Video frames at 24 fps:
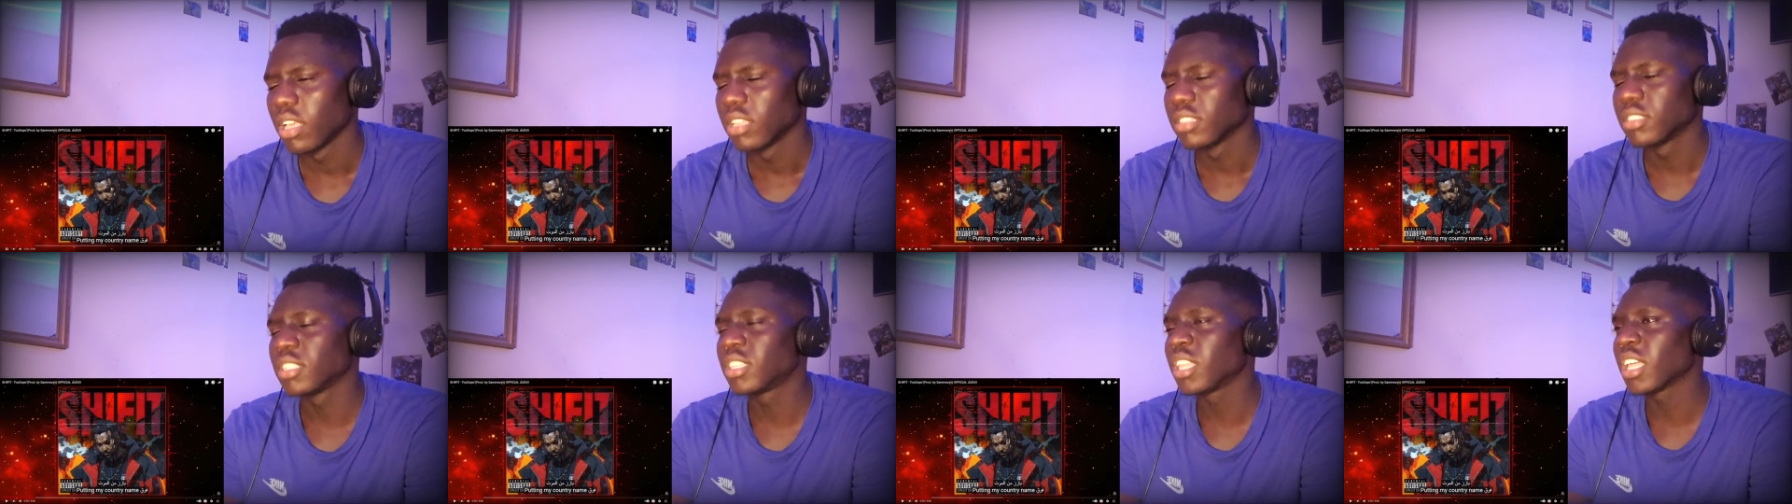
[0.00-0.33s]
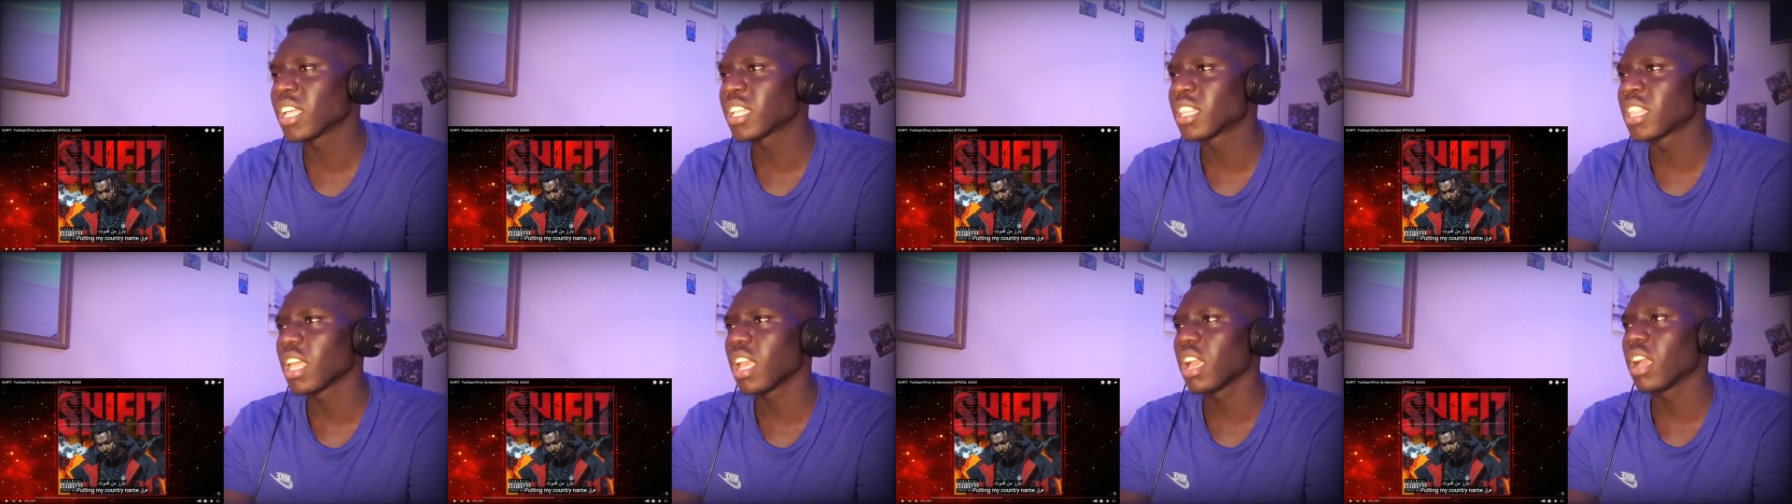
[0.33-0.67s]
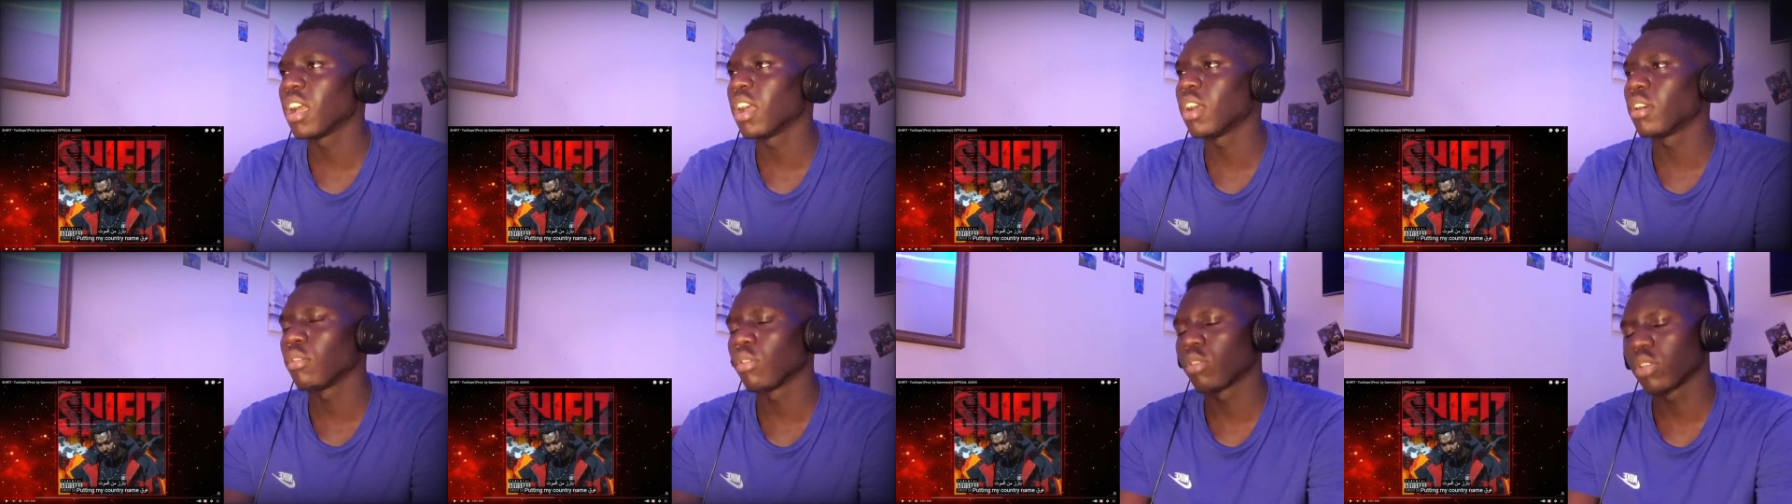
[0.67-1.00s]
The thing
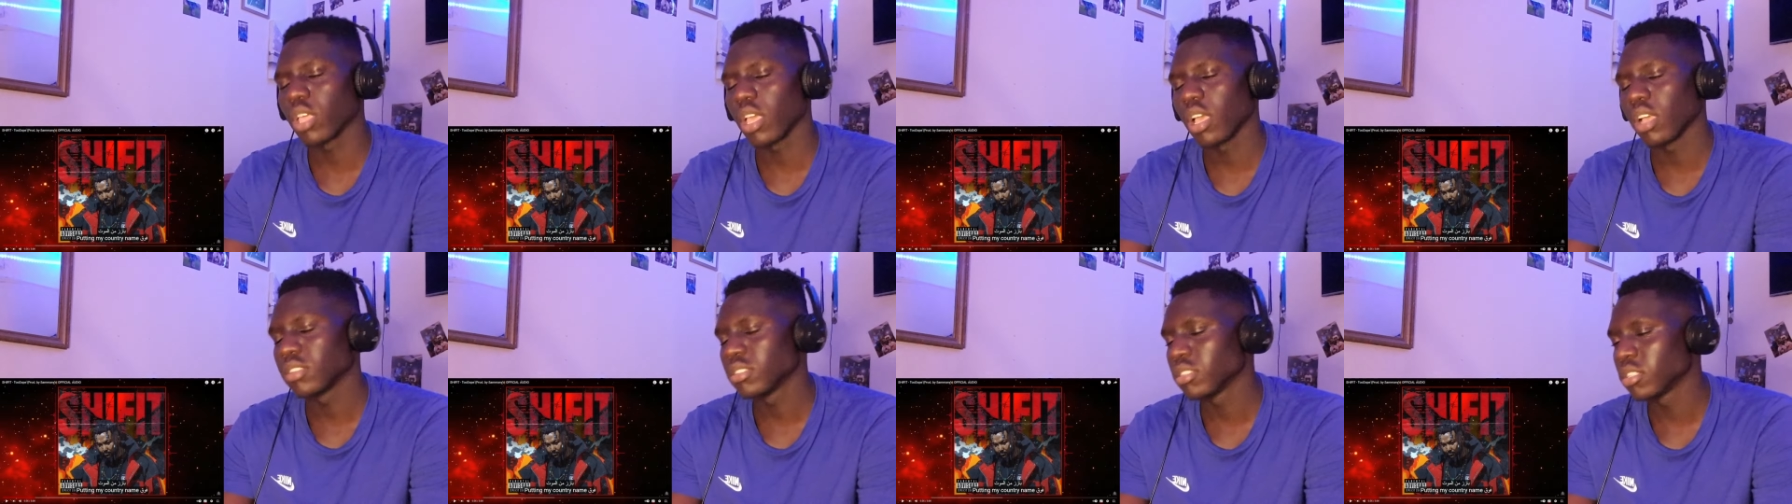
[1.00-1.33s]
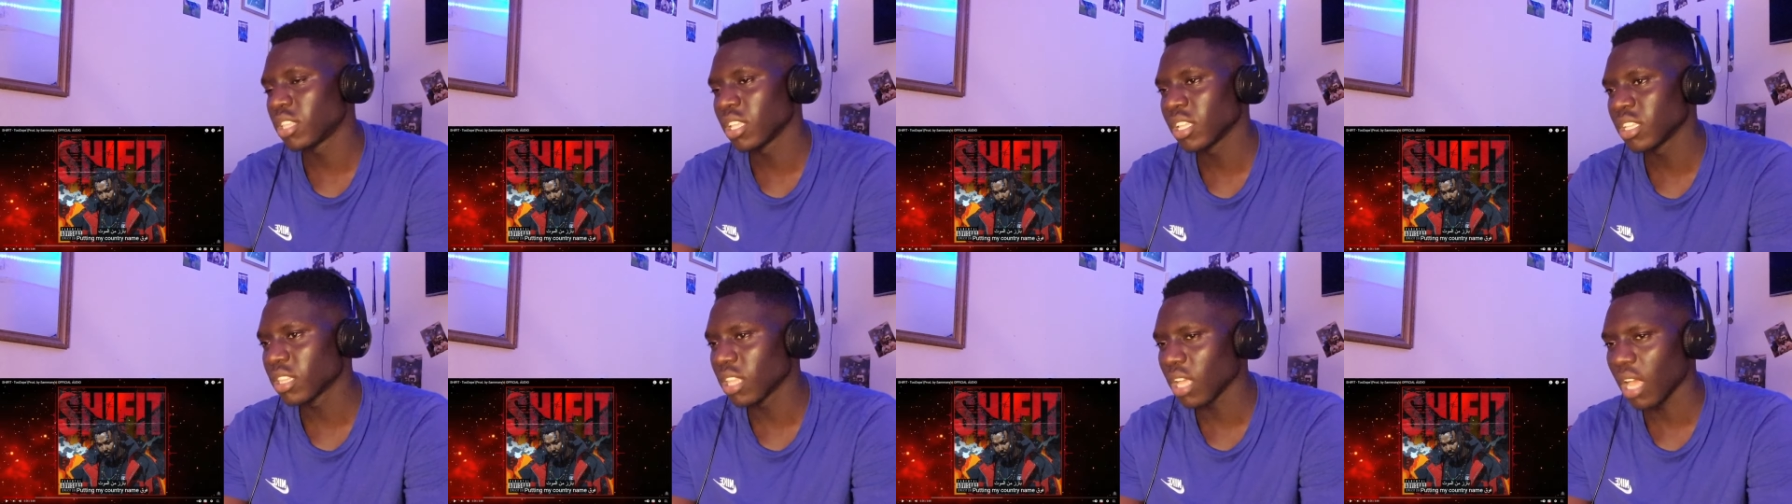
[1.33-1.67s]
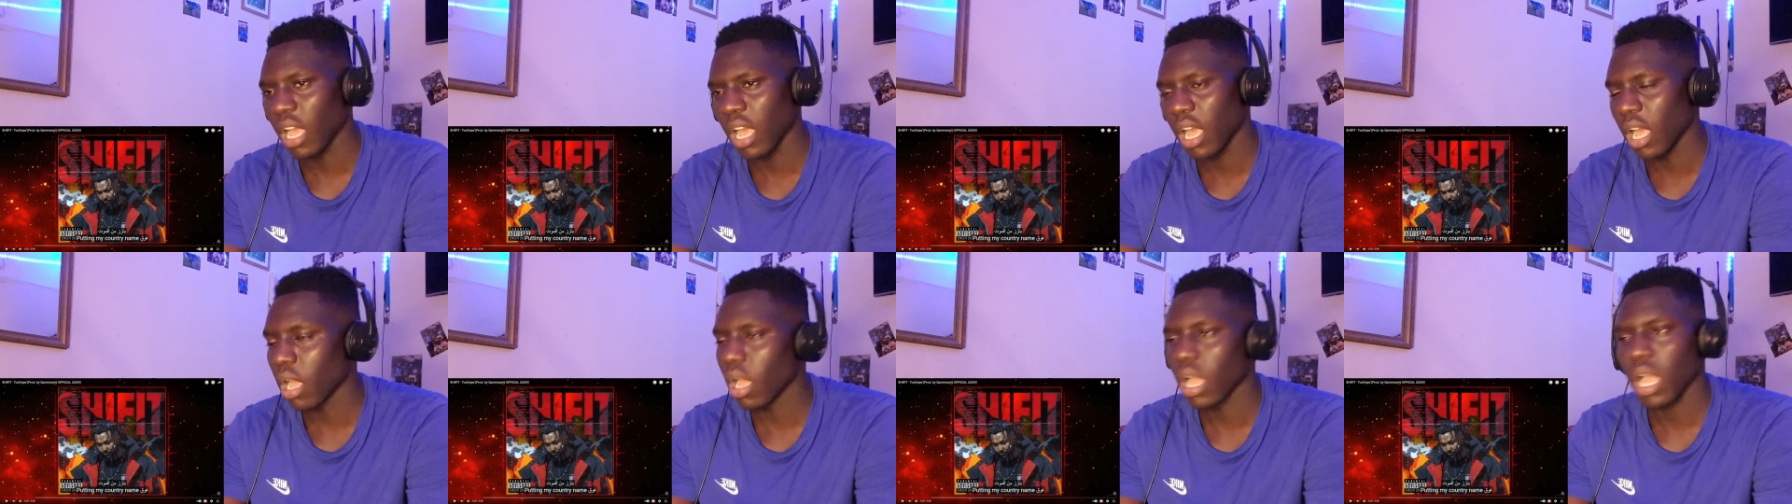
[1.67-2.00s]

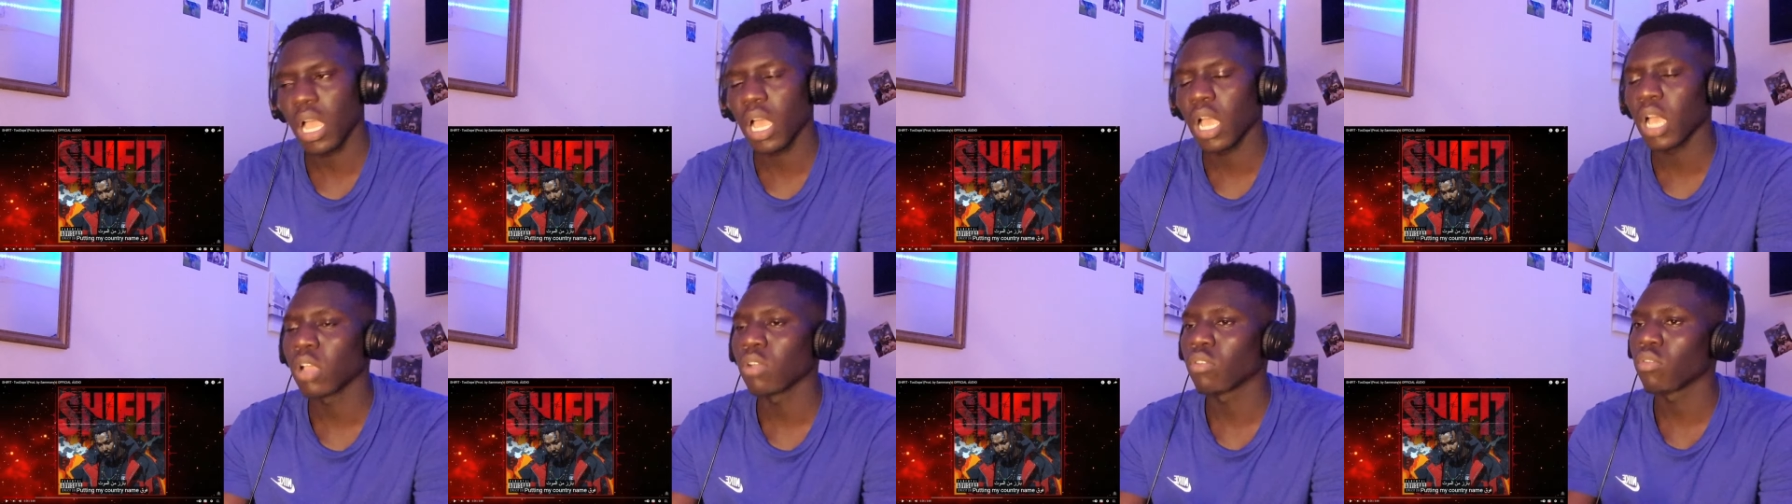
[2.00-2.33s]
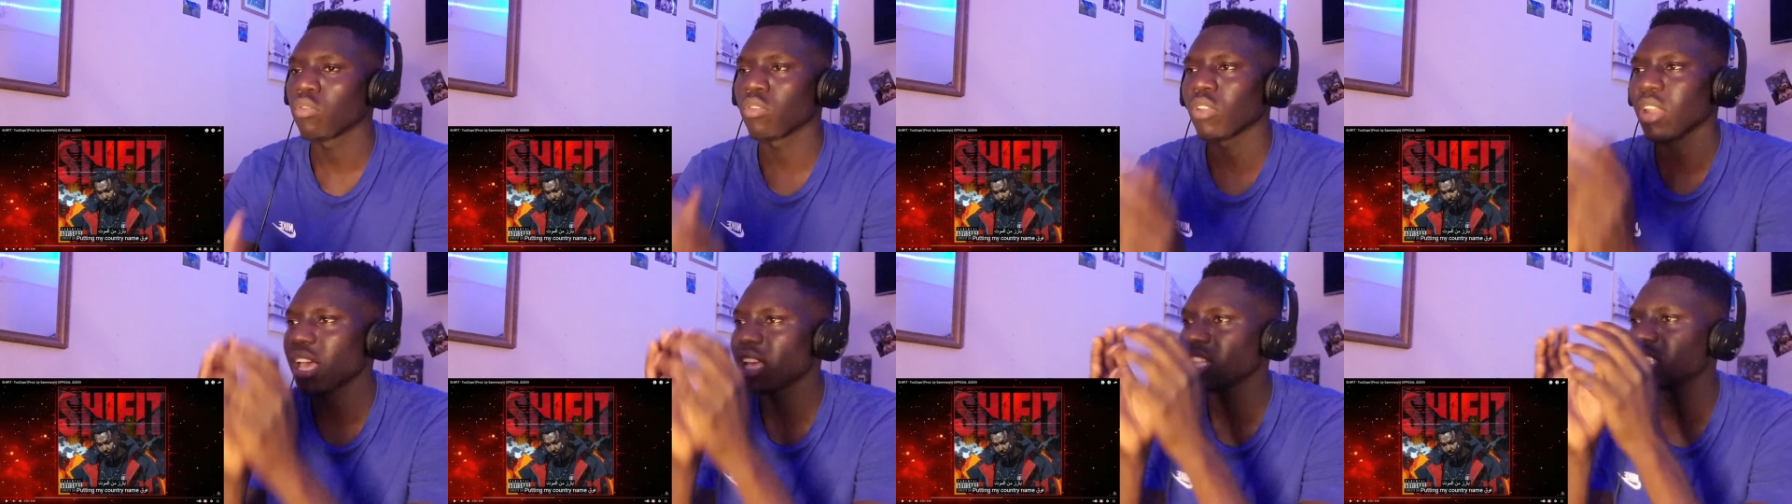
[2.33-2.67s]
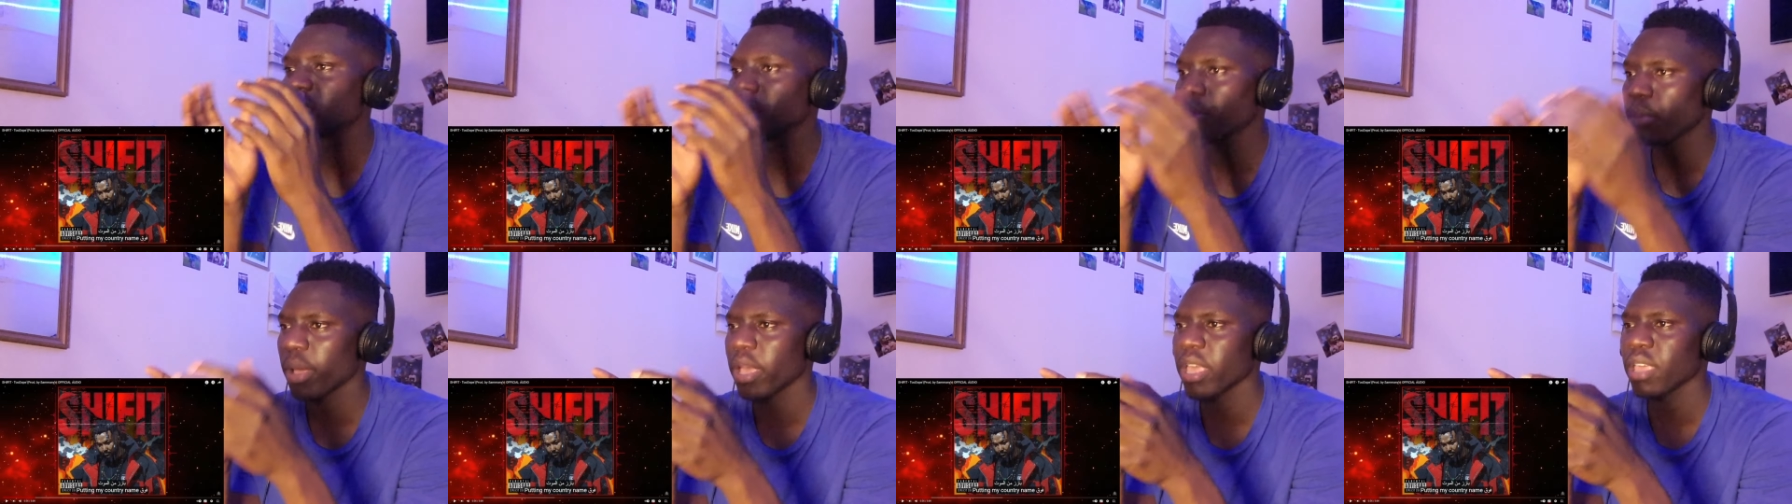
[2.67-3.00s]
that I
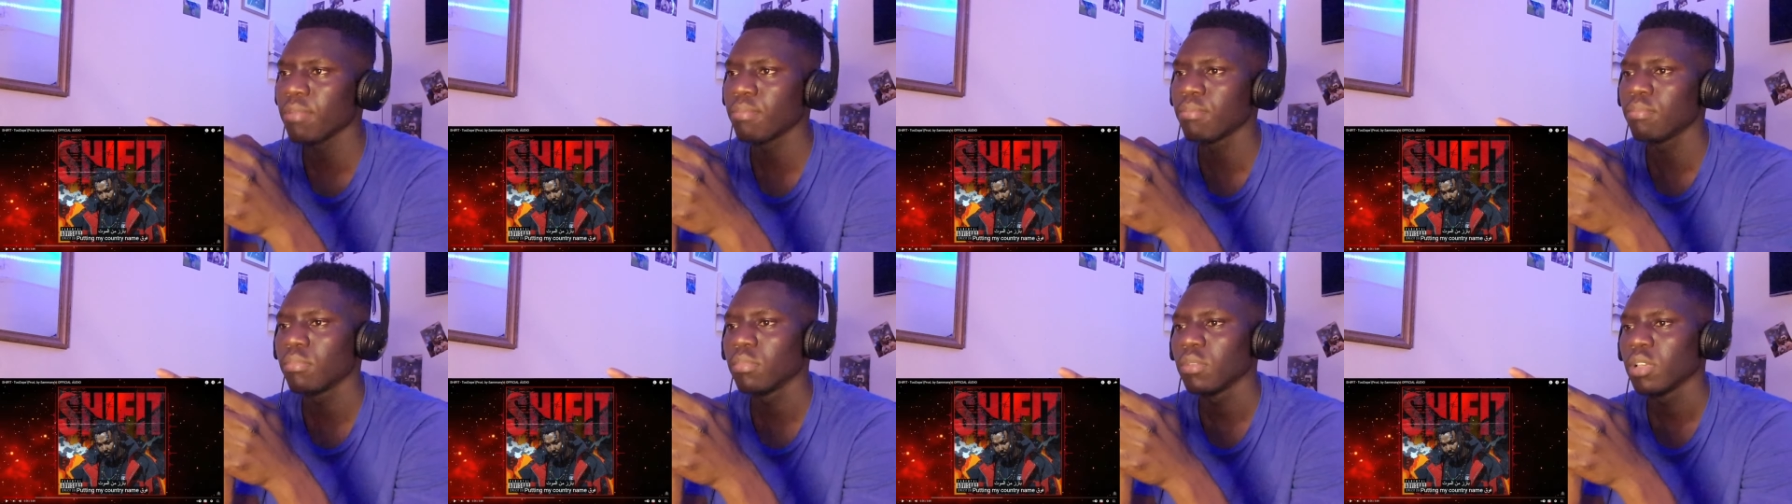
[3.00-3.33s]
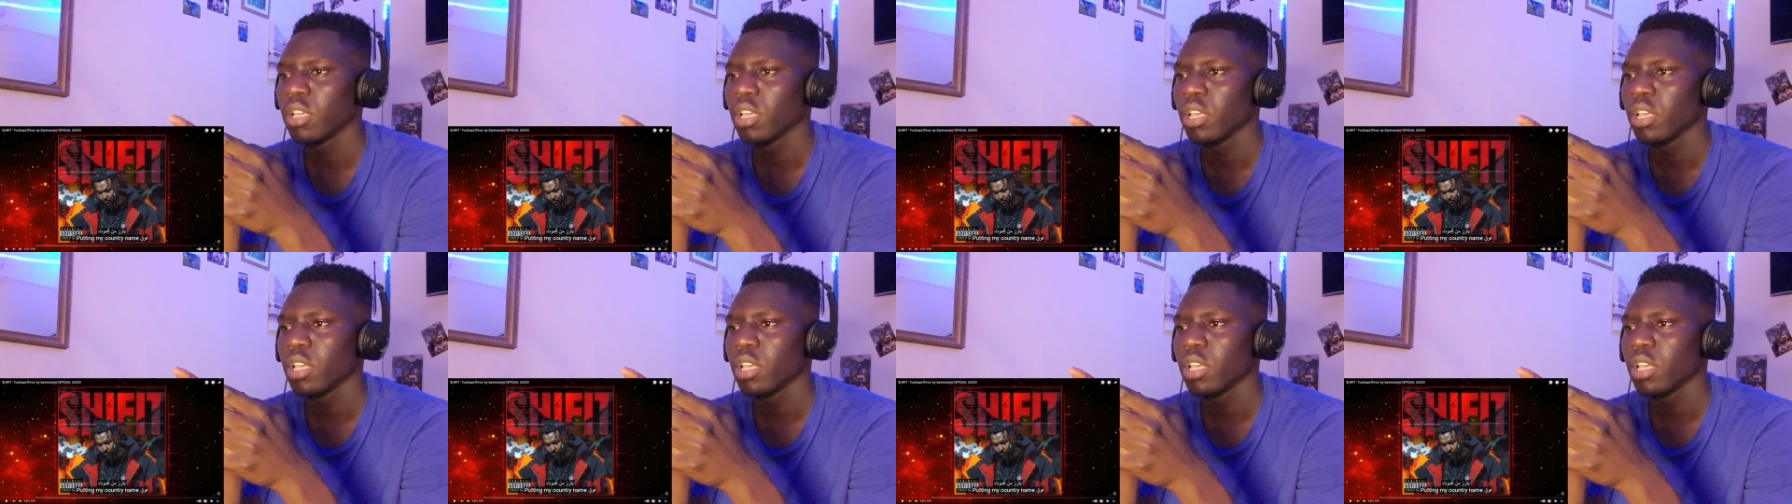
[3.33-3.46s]
realized about him,